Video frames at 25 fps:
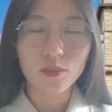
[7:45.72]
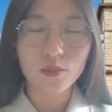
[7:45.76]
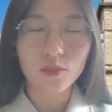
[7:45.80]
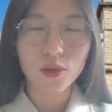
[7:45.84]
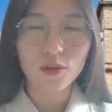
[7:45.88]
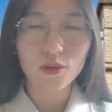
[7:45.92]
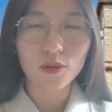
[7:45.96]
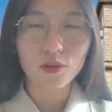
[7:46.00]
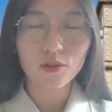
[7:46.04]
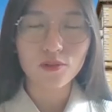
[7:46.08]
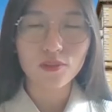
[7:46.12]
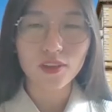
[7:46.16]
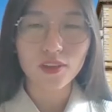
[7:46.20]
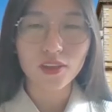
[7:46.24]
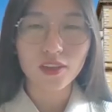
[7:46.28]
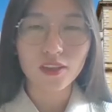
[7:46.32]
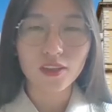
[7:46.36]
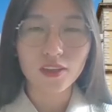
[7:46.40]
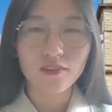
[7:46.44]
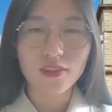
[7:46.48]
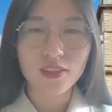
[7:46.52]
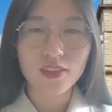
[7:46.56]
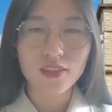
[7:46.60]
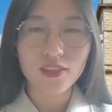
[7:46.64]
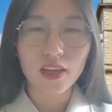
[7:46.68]
Moreover,
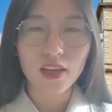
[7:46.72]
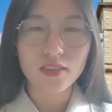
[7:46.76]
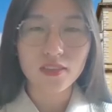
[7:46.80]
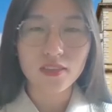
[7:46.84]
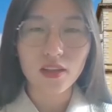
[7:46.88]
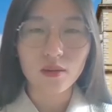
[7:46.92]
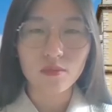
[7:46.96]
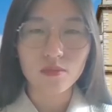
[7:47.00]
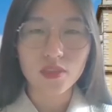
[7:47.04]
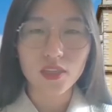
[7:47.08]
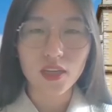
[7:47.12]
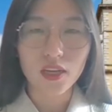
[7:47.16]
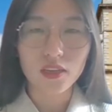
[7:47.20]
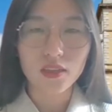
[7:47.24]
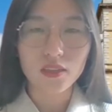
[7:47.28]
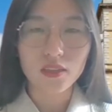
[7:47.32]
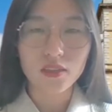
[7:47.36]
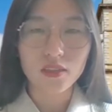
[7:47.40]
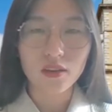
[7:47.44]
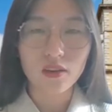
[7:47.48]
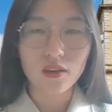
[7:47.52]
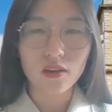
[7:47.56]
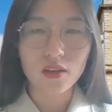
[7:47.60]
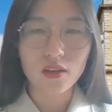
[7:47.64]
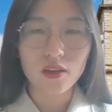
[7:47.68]
given that some
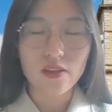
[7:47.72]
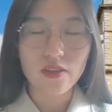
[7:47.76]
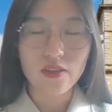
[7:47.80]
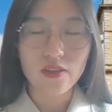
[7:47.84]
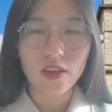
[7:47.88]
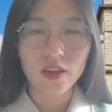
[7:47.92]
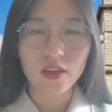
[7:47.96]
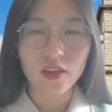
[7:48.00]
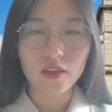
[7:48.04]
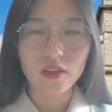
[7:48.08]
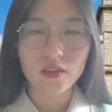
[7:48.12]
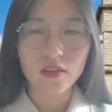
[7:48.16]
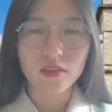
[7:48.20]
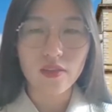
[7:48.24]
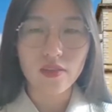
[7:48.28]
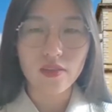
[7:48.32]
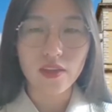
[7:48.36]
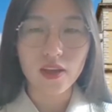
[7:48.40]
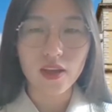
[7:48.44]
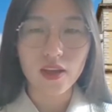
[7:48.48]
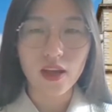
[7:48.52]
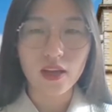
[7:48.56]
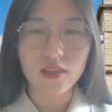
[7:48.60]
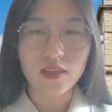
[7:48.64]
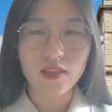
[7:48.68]
Chinese scholars think
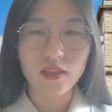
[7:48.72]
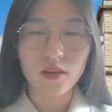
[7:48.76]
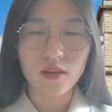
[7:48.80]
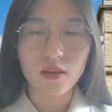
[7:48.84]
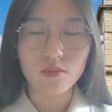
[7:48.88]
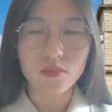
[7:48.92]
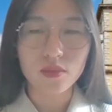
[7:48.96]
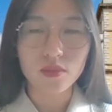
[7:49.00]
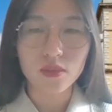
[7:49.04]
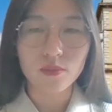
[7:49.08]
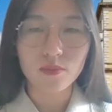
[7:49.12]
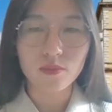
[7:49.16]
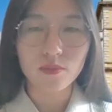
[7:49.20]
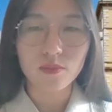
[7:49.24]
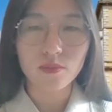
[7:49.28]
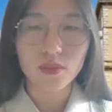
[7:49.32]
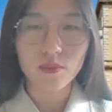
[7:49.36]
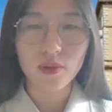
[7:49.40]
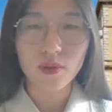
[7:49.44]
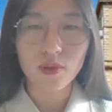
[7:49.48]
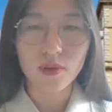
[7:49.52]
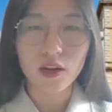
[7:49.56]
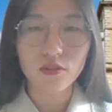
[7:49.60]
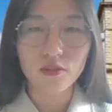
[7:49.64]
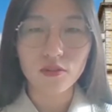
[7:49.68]
there are some
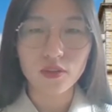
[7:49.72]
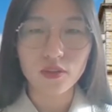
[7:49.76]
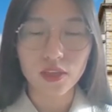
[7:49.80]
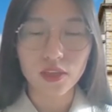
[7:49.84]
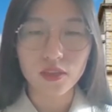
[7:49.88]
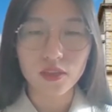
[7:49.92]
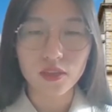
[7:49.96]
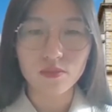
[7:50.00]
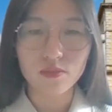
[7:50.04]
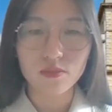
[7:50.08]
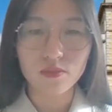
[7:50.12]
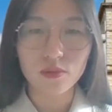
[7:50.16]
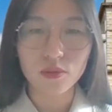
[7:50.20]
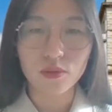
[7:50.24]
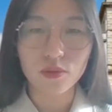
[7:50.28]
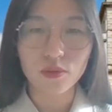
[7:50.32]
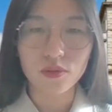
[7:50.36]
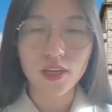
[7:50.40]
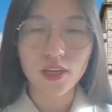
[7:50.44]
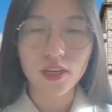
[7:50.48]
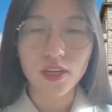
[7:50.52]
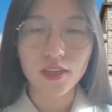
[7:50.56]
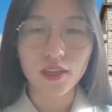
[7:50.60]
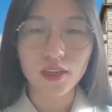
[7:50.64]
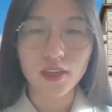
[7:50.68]
similarities
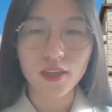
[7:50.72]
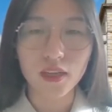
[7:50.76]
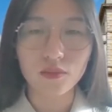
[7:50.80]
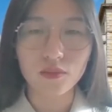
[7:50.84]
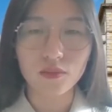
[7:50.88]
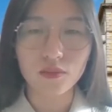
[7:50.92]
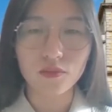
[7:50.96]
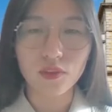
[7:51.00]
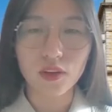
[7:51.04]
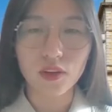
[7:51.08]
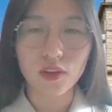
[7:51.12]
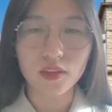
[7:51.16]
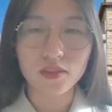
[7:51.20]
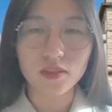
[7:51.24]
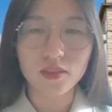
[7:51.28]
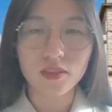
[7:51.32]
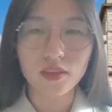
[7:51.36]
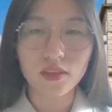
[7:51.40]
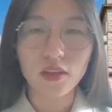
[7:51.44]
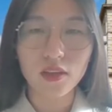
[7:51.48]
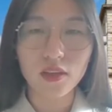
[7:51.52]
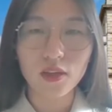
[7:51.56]
between China and France,